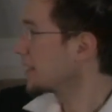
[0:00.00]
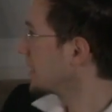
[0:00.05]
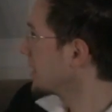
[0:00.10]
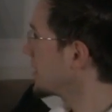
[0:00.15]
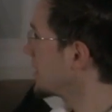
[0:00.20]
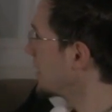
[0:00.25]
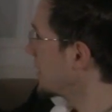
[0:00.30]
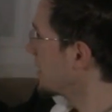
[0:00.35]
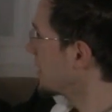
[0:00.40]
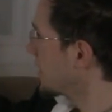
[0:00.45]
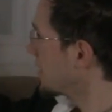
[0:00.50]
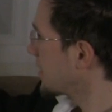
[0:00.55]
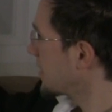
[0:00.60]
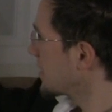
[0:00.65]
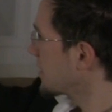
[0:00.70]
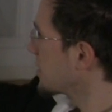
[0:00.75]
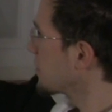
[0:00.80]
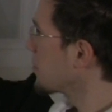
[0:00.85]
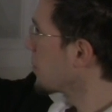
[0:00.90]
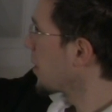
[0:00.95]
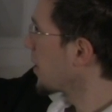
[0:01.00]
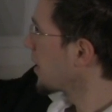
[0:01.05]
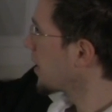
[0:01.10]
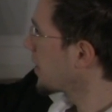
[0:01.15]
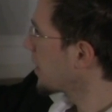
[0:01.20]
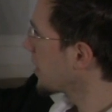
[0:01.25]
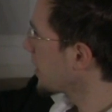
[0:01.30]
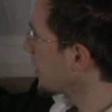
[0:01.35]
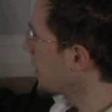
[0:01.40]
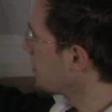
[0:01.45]
you can see, this is the
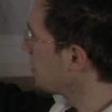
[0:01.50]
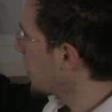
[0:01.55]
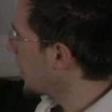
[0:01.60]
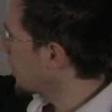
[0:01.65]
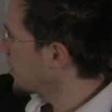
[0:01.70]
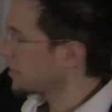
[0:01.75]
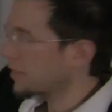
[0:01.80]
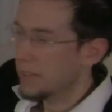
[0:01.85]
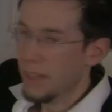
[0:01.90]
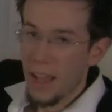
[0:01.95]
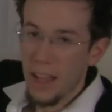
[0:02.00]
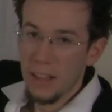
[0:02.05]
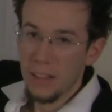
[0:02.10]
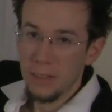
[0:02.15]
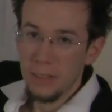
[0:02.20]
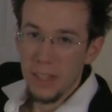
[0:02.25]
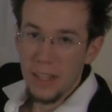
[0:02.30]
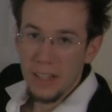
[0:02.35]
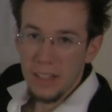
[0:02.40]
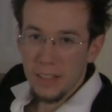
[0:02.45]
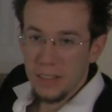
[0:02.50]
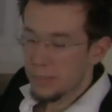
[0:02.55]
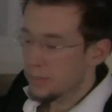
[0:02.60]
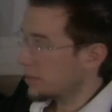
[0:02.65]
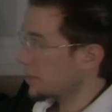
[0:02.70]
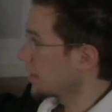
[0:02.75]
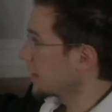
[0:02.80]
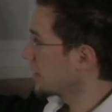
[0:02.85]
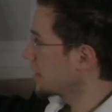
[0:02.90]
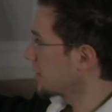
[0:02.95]
mark amount allocated
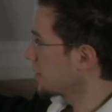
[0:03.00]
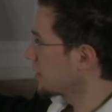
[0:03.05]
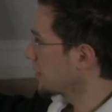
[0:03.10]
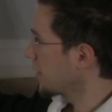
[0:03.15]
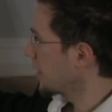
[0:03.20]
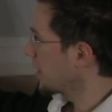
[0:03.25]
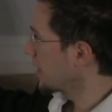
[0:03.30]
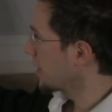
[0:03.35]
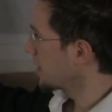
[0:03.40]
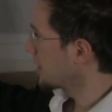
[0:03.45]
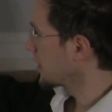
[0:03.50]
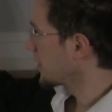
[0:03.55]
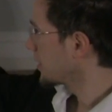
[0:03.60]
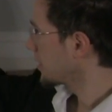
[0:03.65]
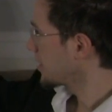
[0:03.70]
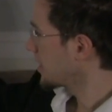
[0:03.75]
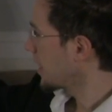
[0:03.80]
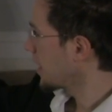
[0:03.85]
for this this